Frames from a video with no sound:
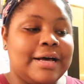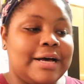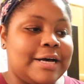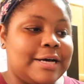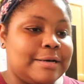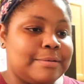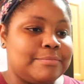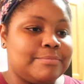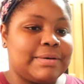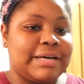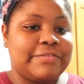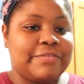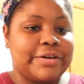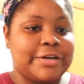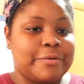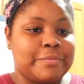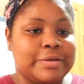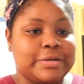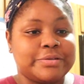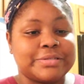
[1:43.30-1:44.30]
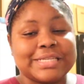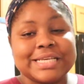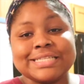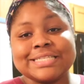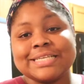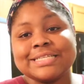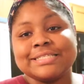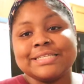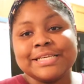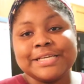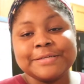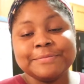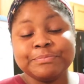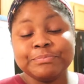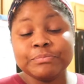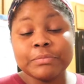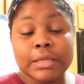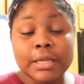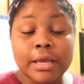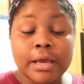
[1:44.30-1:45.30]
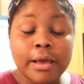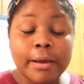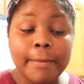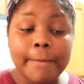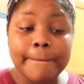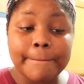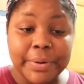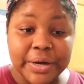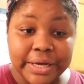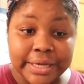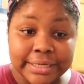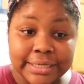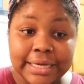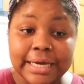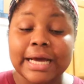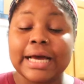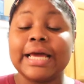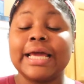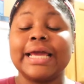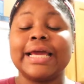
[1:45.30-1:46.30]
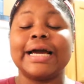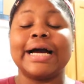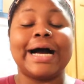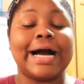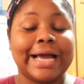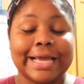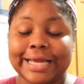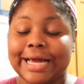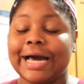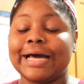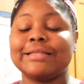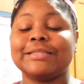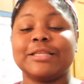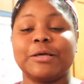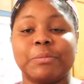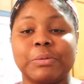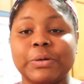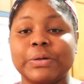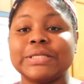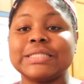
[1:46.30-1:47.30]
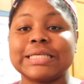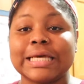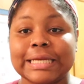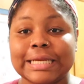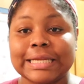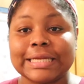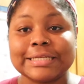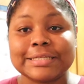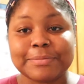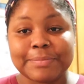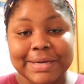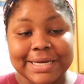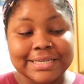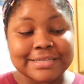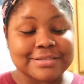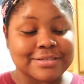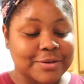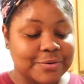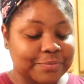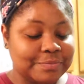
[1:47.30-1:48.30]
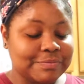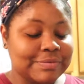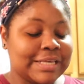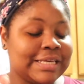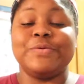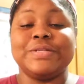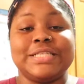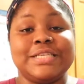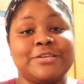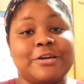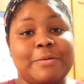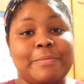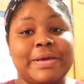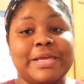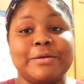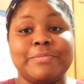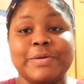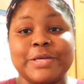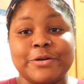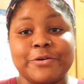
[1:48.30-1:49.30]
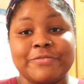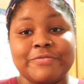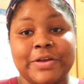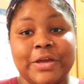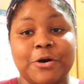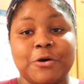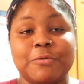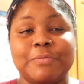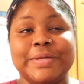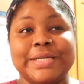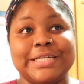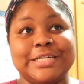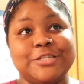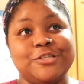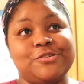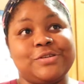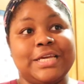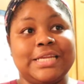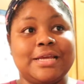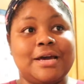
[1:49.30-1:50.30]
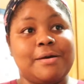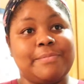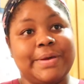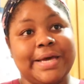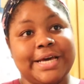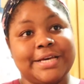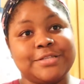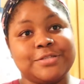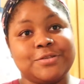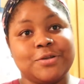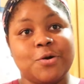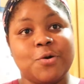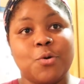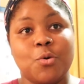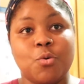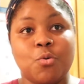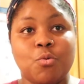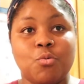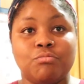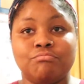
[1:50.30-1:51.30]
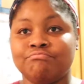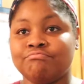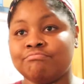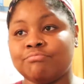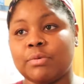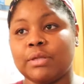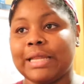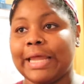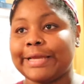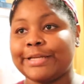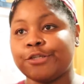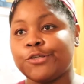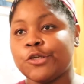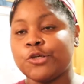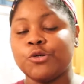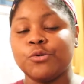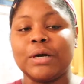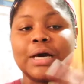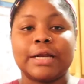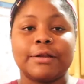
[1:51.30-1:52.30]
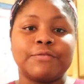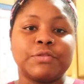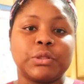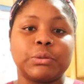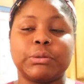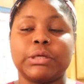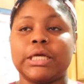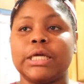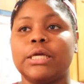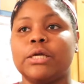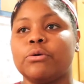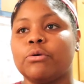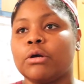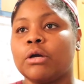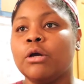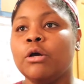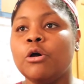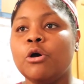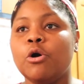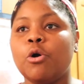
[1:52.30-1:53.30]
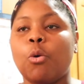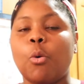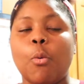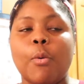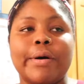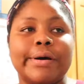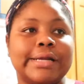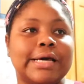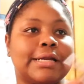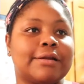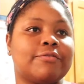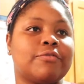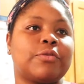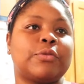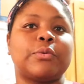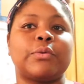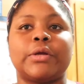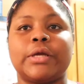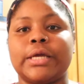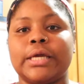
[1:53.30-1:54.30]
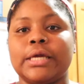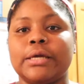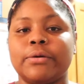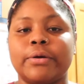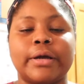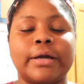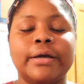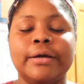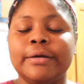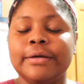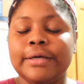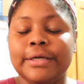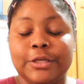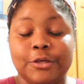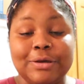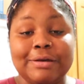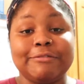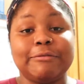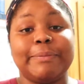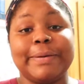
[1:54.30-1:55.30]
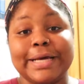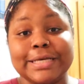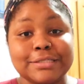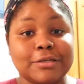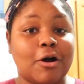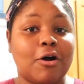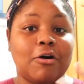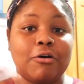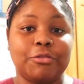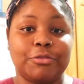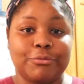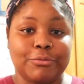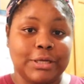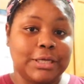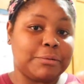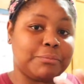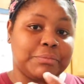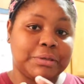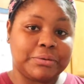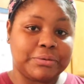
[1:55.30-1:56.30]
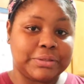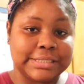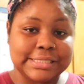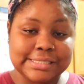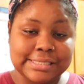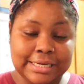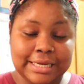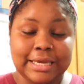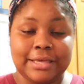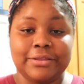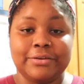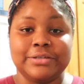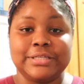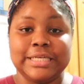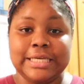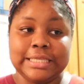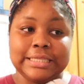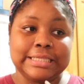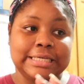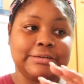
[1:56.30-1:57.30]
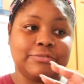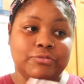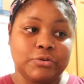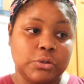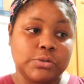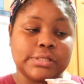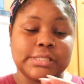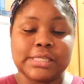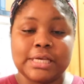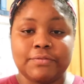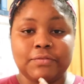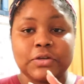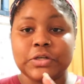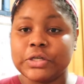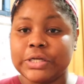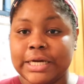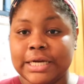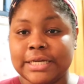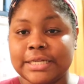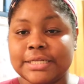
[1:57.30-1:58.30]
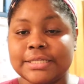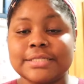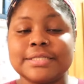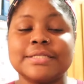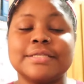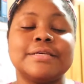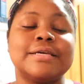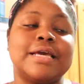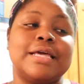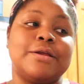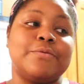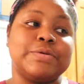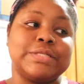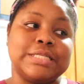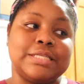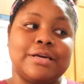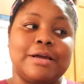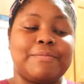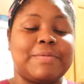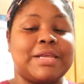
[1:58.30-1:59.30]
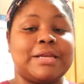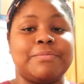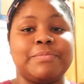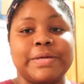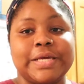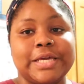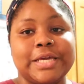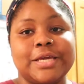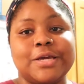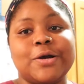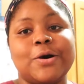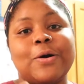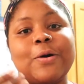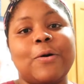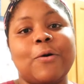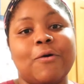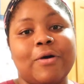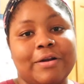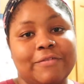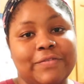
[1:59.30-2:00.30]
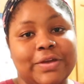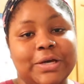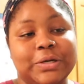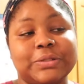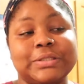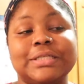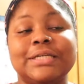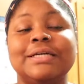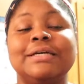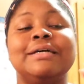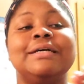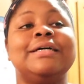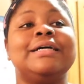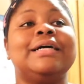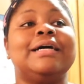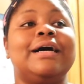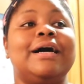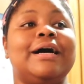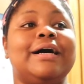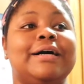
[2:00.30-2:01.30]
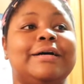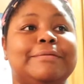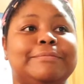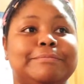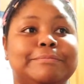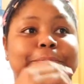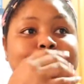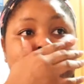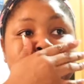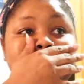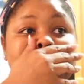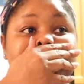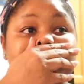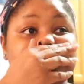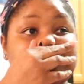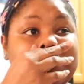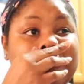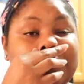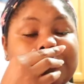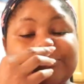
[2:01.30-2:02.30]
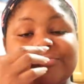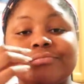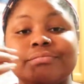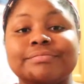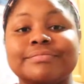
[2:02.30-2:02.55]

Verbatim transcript: um, my fundamentals SSE. But I got the points I needed to pass. So it was either I made a B or fail because you cannot pass like two out of three or one out of three, or you have to pass all three components together to get that full seven credits. And it was either I made a B or I failed. Um, so